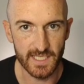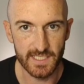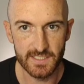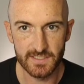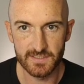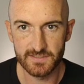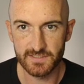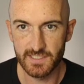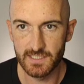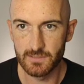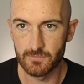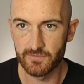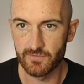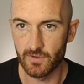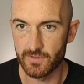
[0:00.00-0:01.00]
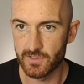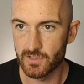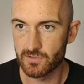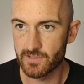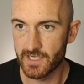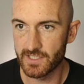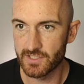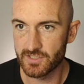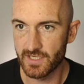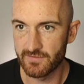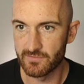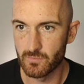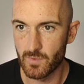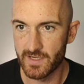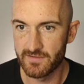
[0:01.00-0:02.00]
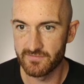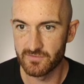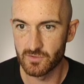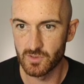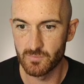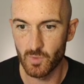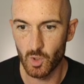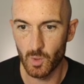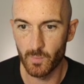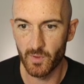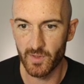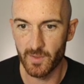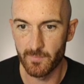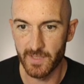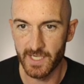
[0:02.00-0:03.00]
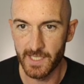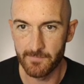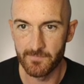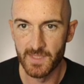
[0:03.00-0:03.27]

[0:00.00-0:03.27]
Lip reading: You can see that we've got the crankshaft waveform up at the minute.